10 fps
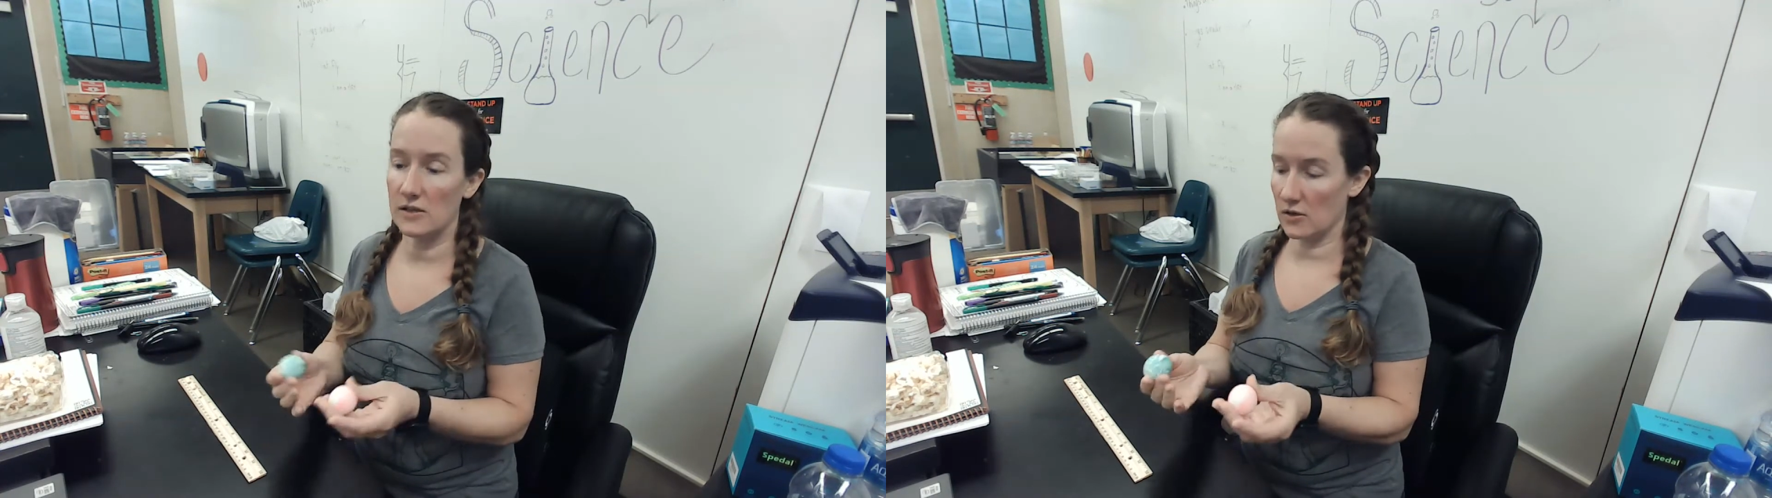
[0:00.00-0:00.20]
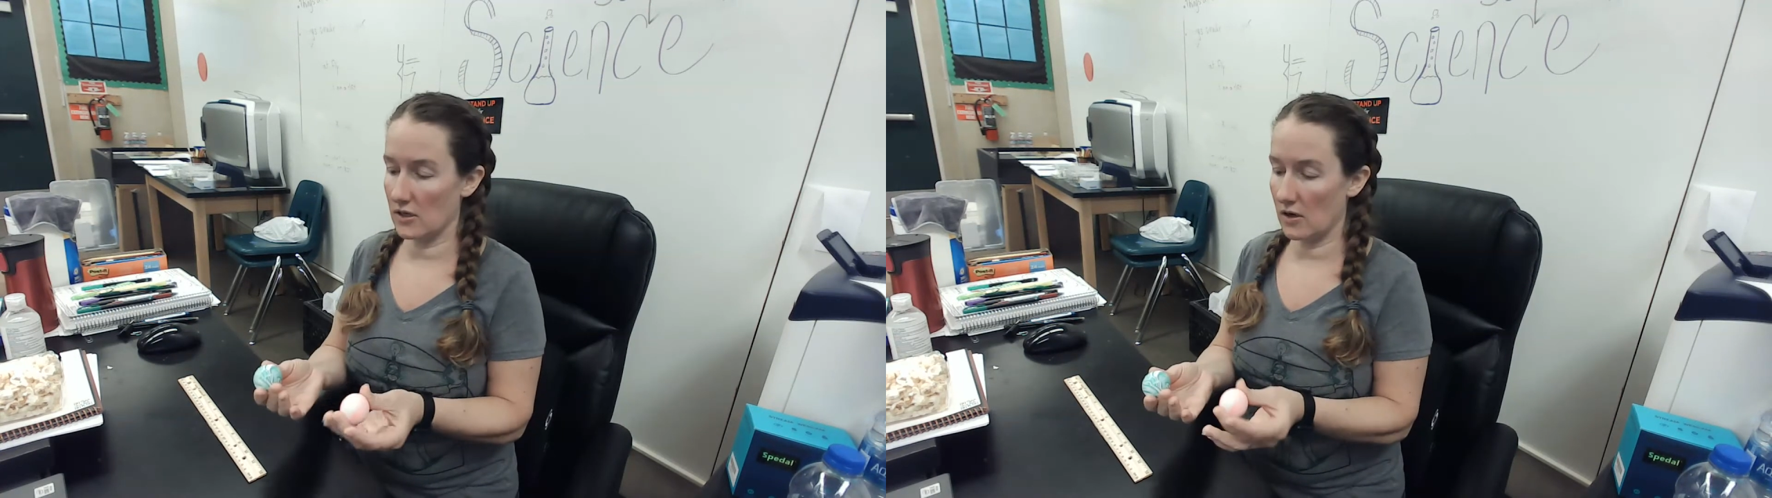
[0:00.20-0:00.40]

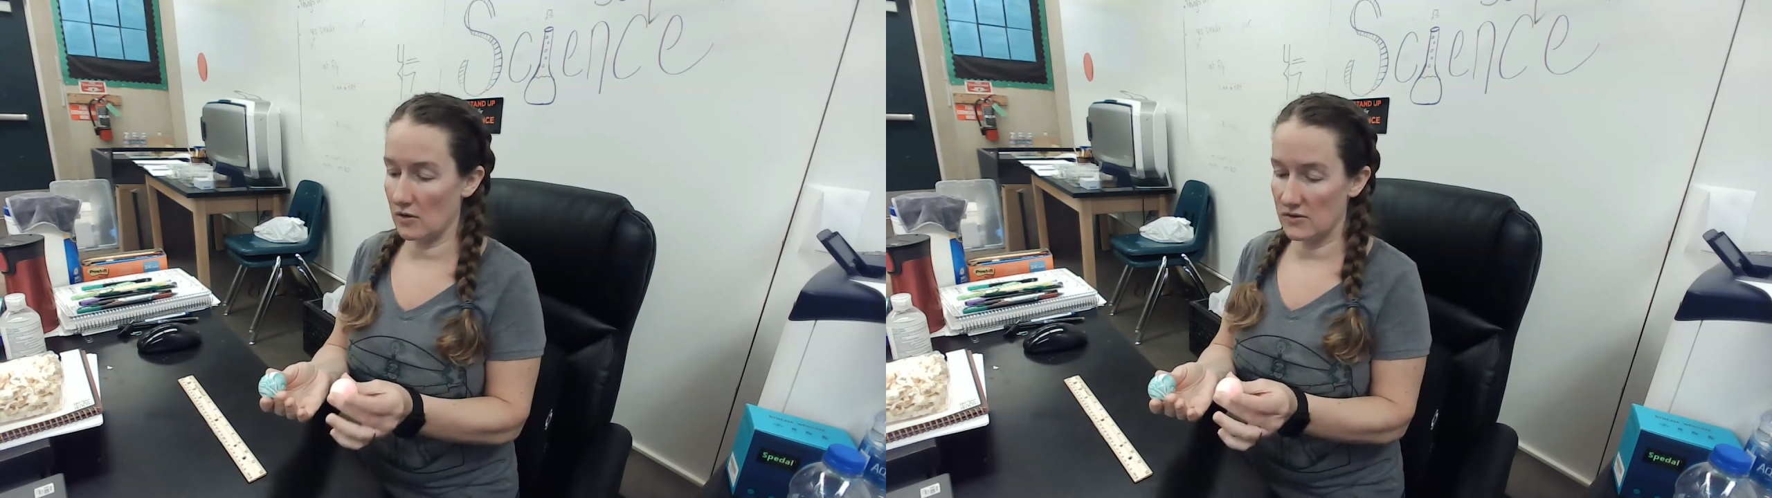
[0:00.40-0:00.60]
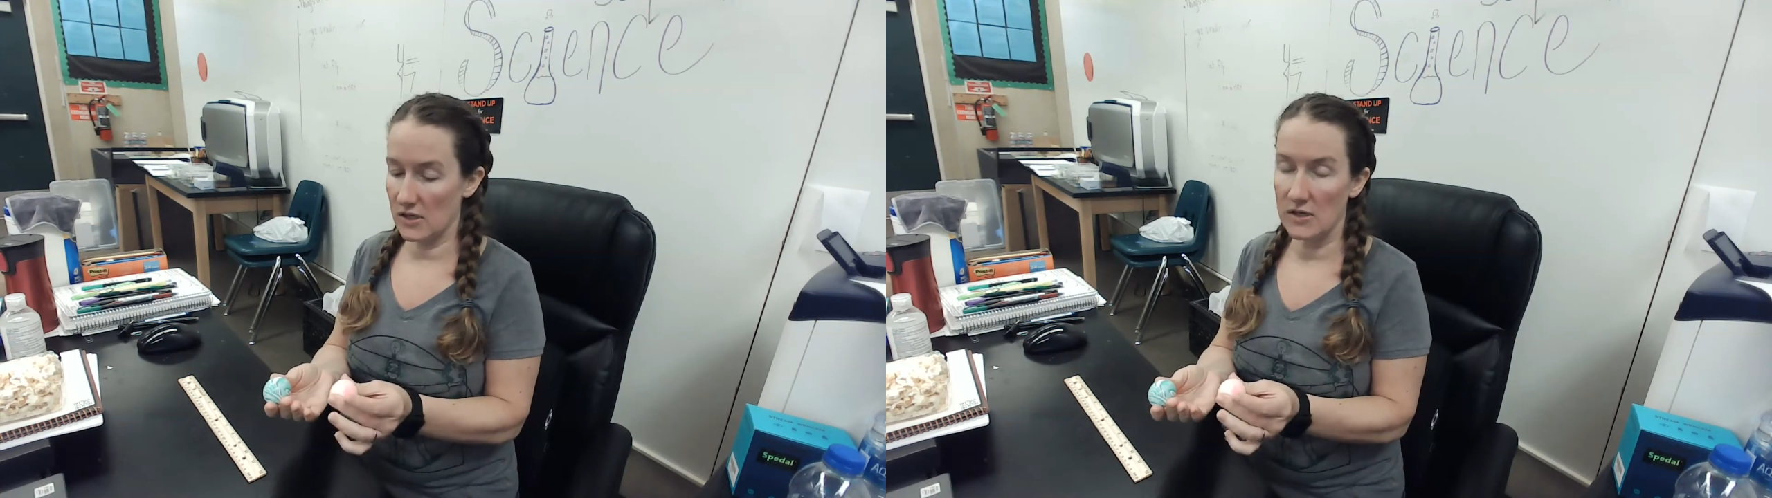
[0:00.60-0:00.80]
You're going to
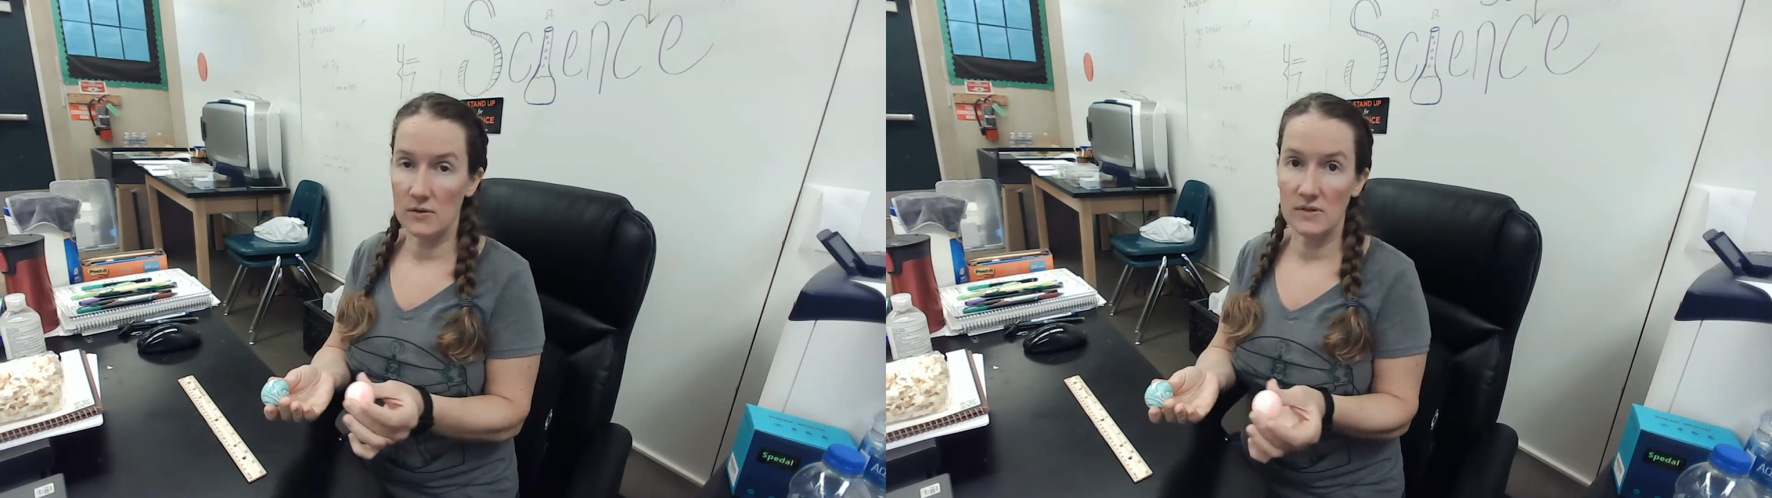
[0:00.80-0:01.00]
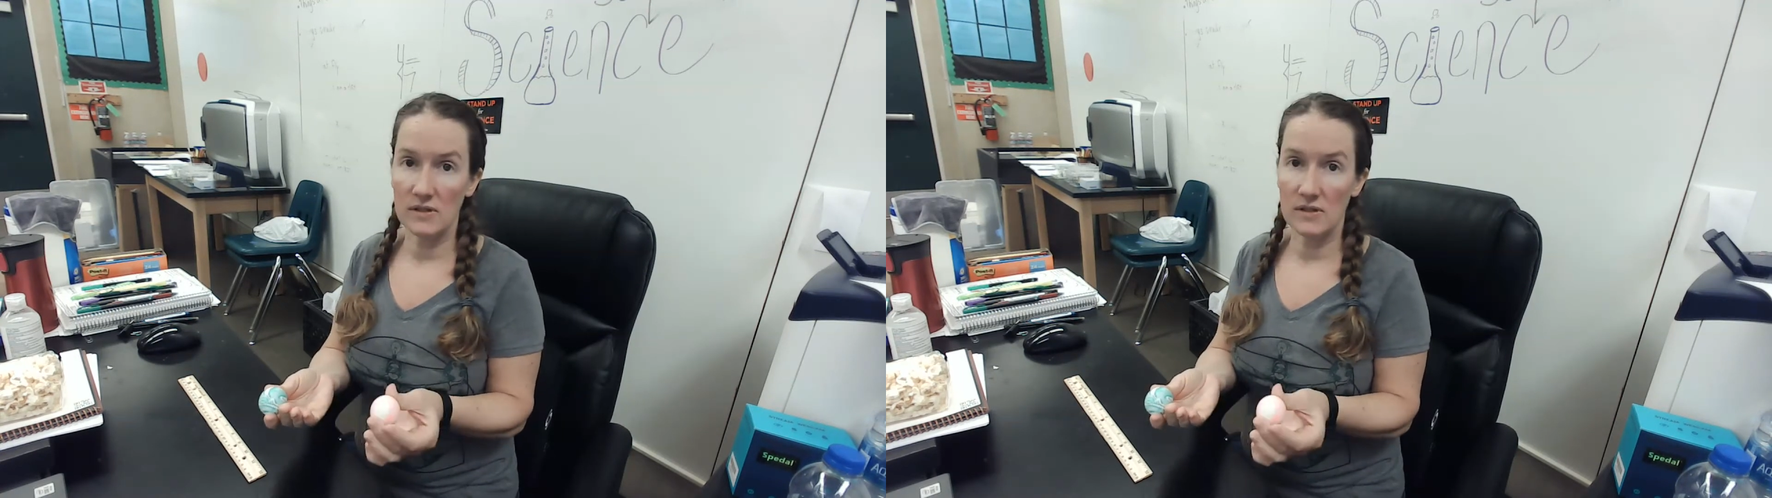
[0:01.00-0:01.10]
also use